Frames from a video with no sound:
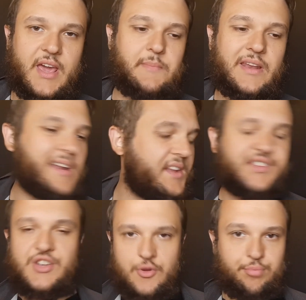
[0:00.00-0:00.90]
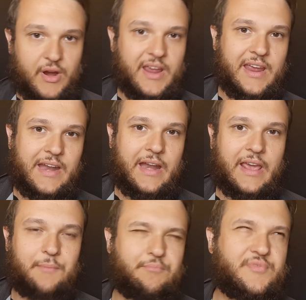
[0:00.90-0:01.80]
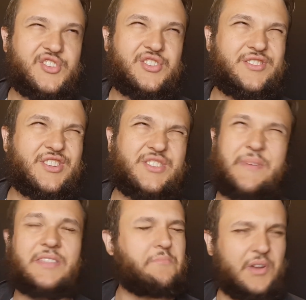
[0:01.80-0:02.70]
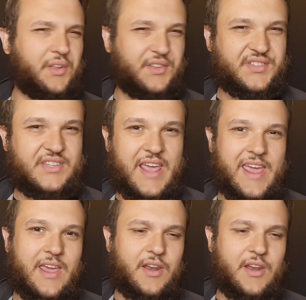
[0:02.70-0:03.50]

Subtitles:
I mean, it is in New Britain, Connecticut, just about the middle of the state,